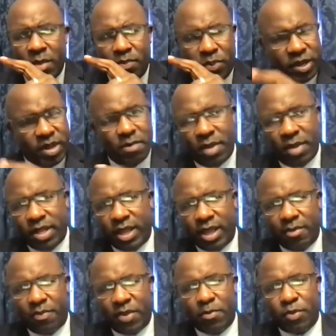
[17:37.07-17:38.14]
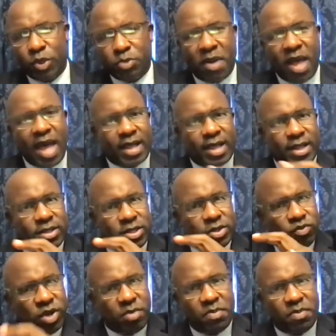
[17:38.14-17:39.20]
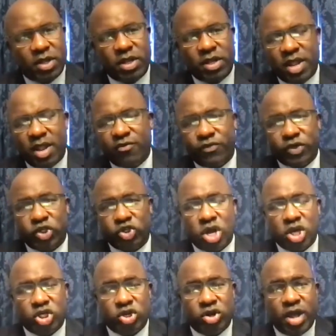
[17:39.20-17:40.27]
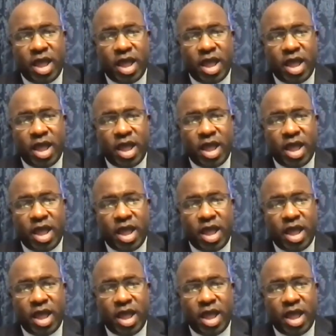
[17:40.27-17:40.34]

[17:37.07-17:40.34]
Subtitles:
putting money in people's pockets, rebuilding infrastructure,